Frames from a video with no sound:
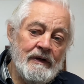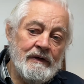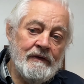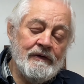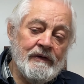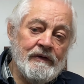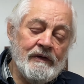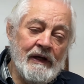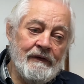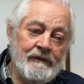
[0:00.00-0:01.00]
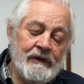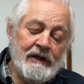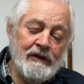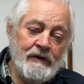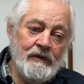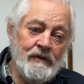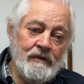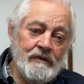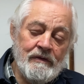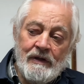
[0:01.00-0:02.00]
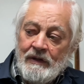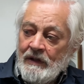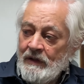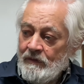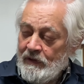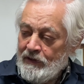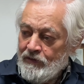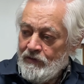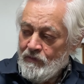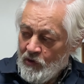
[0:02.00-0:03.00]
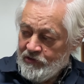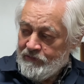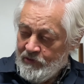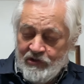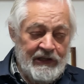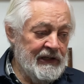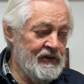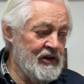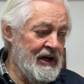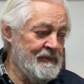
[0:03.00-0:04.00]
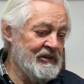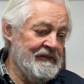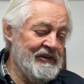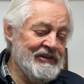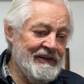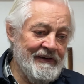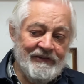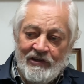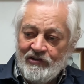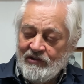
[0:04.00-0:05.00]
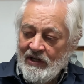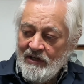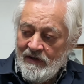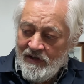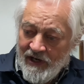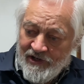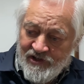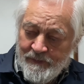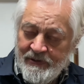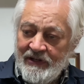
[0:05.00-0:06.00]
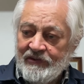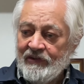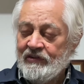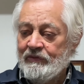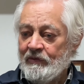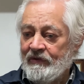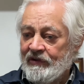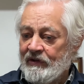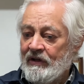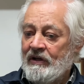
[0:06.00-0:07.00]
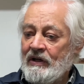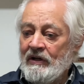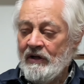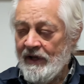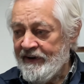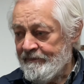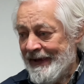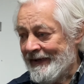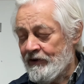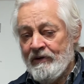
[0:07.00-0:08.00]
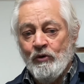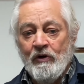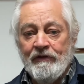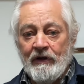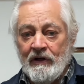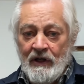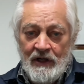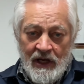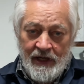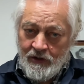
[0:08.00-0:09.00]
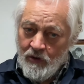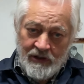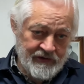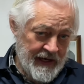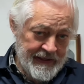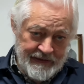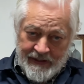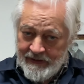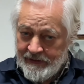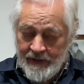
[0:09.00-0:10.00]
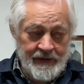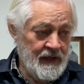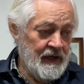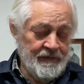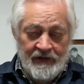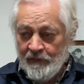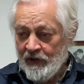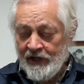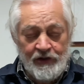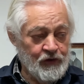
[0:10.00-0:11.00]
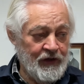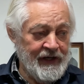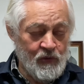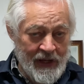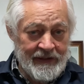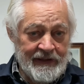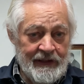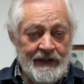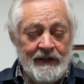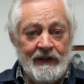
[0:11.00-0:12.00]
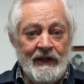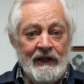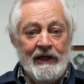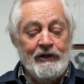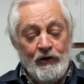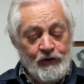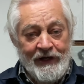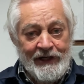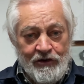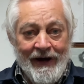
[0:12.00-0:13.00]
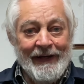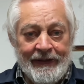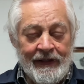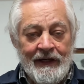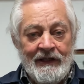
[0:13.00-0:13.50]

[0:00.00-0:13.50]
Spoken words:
We can do most machining jobs. If there's larger pieces with a lot of metal removal, I go outside and get it done. I don't do any welding here. I don't do any grinding.